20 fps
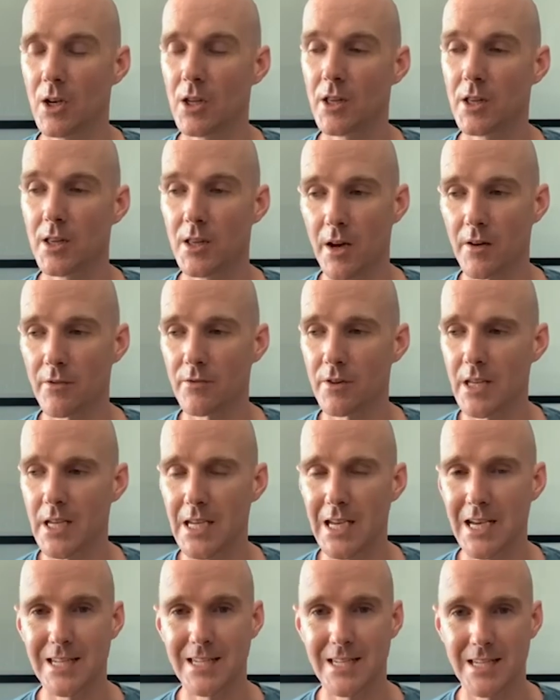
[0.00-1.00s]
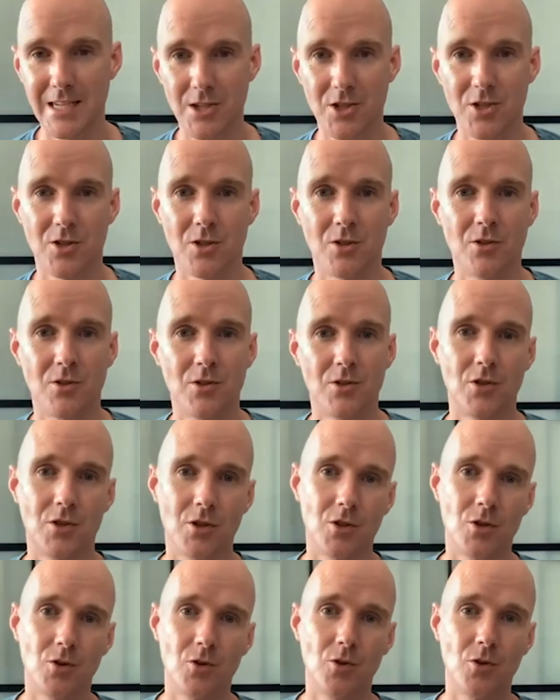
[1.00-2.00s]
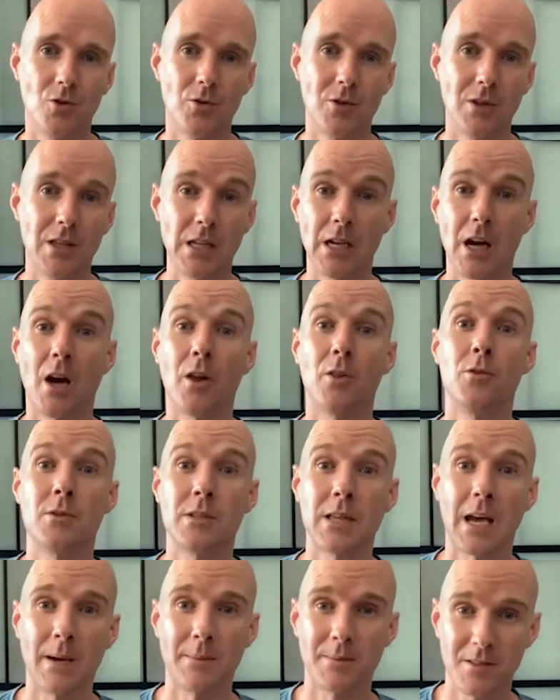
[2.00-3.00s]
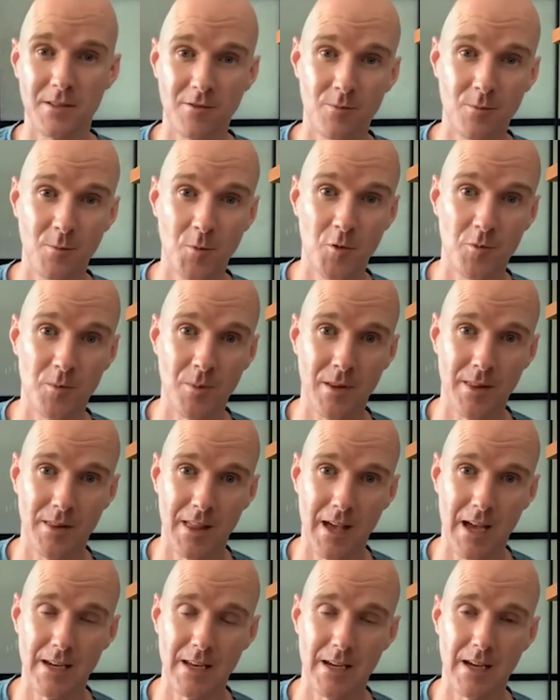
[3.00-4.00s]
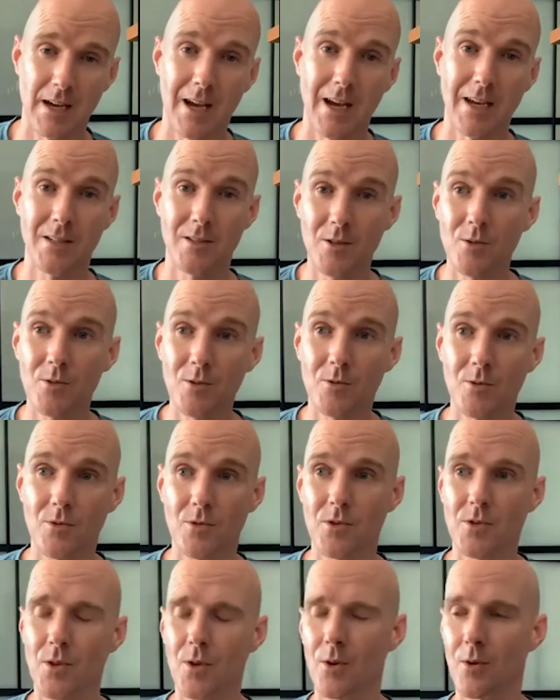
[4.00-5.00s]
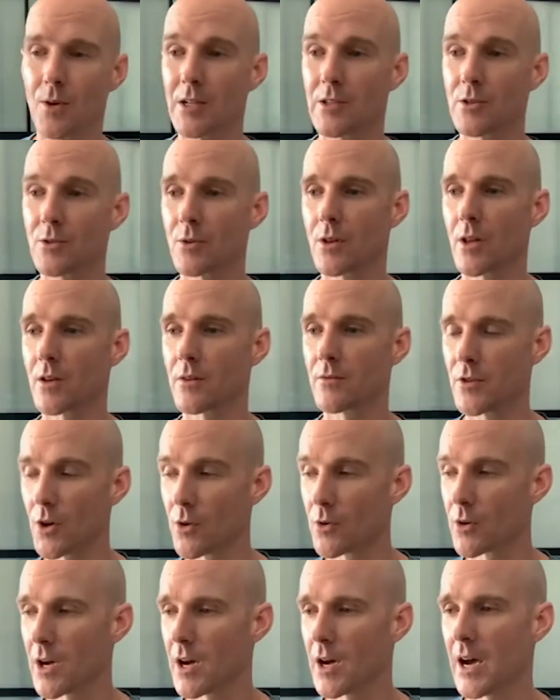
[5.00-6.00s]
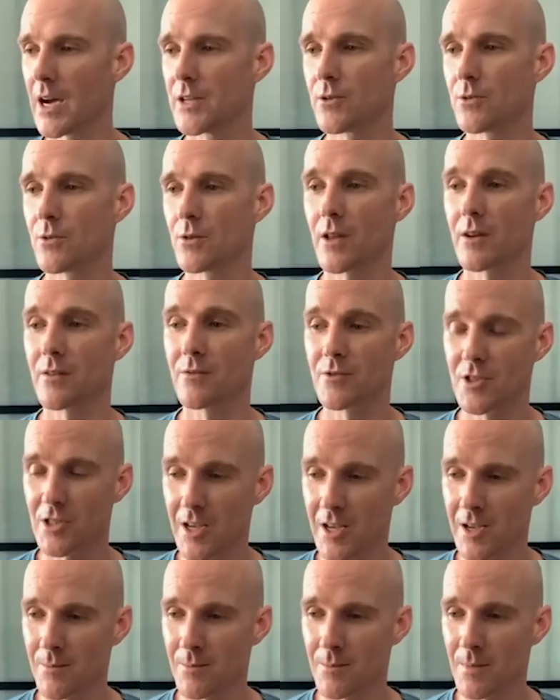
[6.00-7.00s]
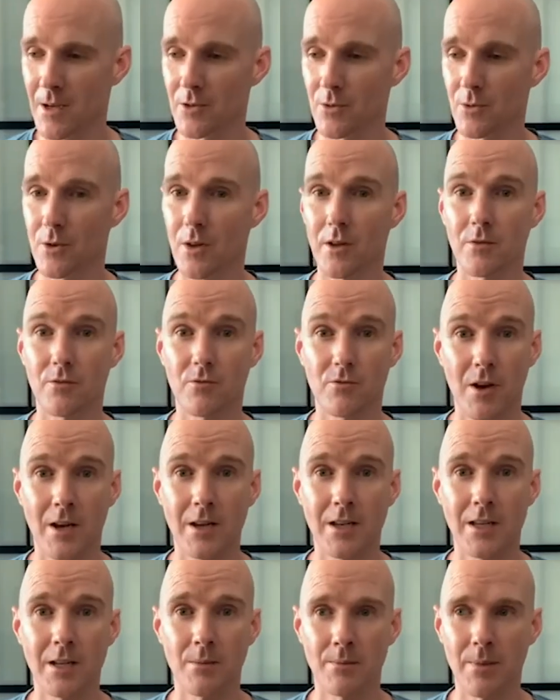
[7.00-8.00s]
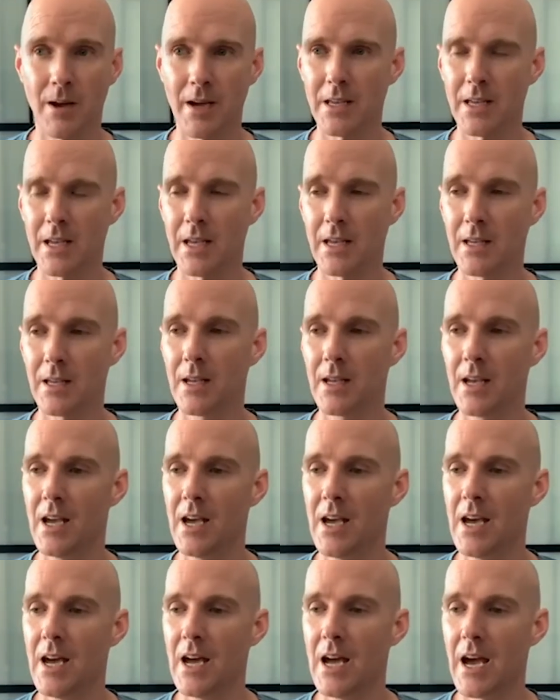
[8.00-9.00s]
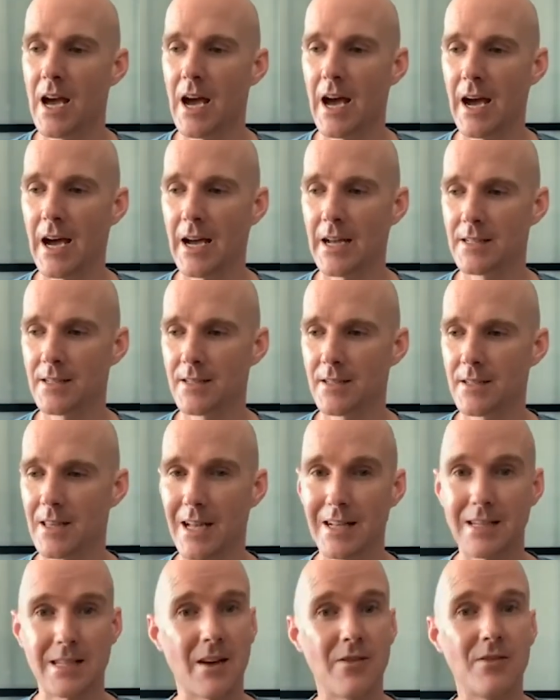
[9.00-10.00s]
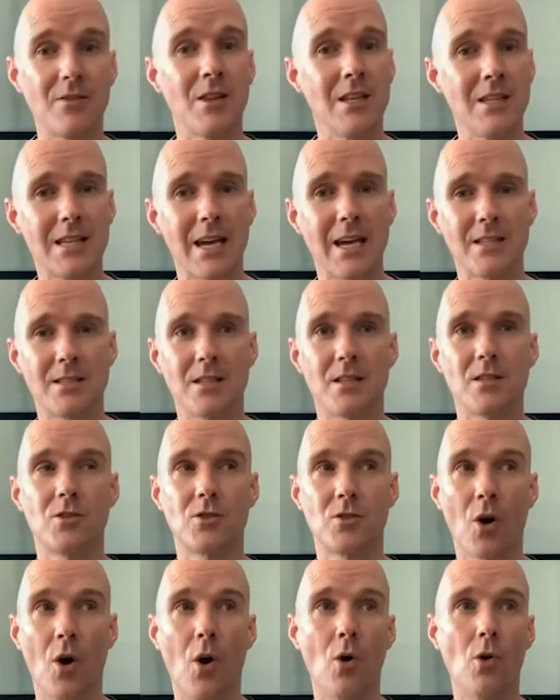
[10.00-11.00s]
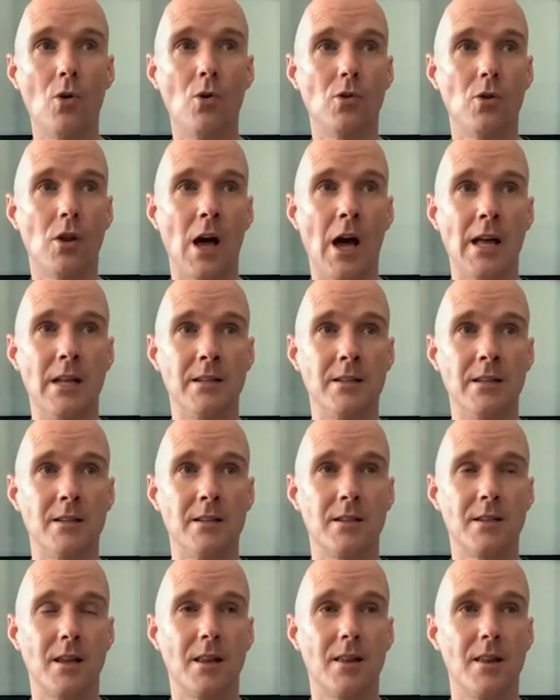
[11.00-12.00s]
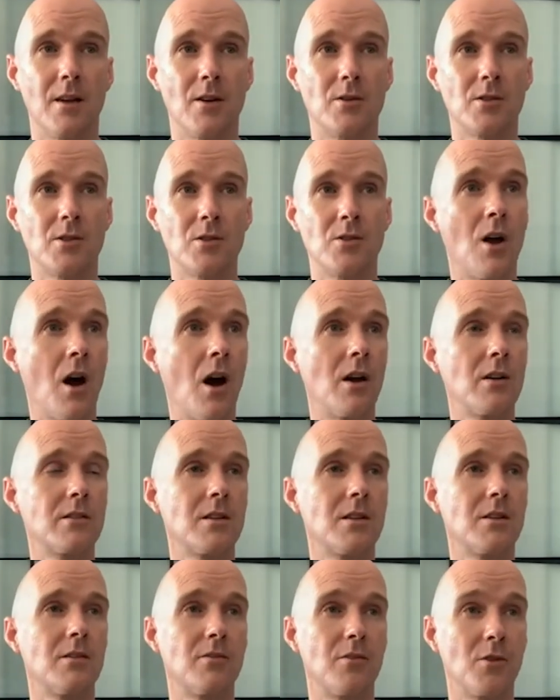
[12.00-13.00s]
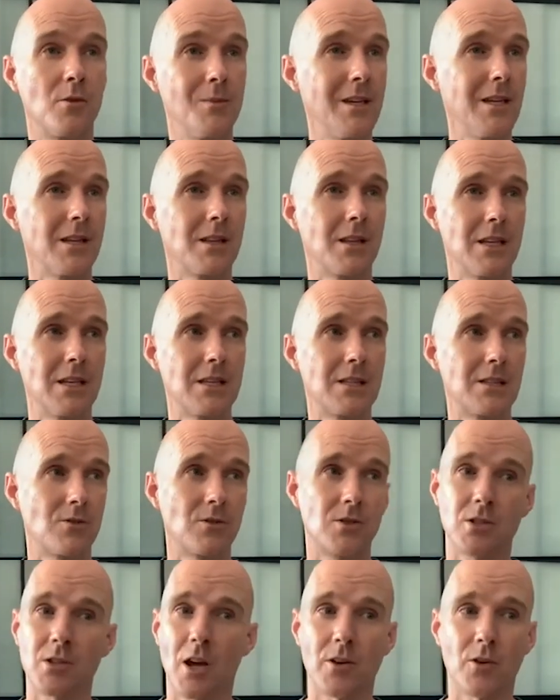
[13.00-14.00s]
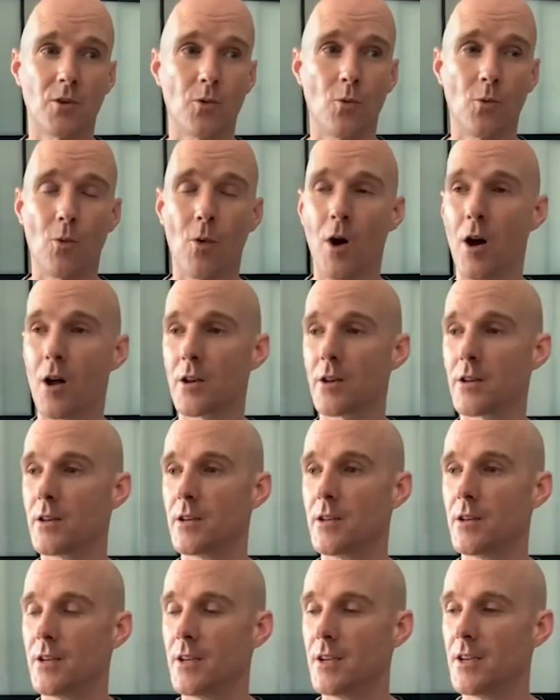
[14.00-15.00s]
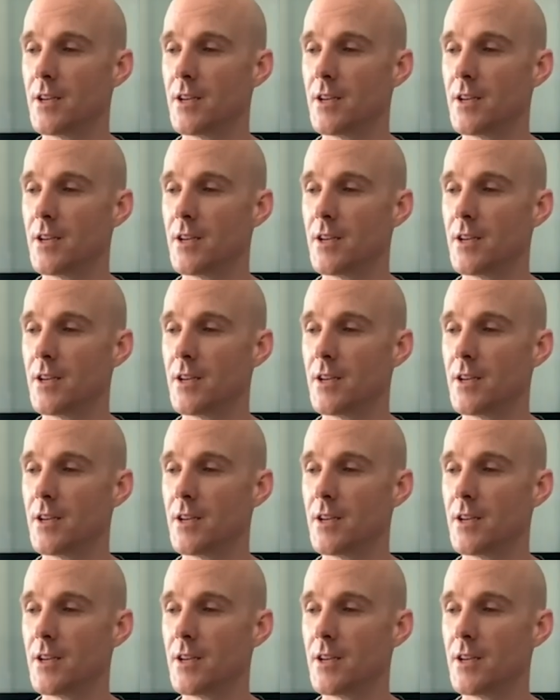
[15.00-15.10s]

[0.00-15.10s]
lovely addition to the other types of movement that I do. So I do a lot of yoga, I do a lot of gym, I do a lot of running and biking, and that definitely takes its toll. And there's not, for me at least, there's not a one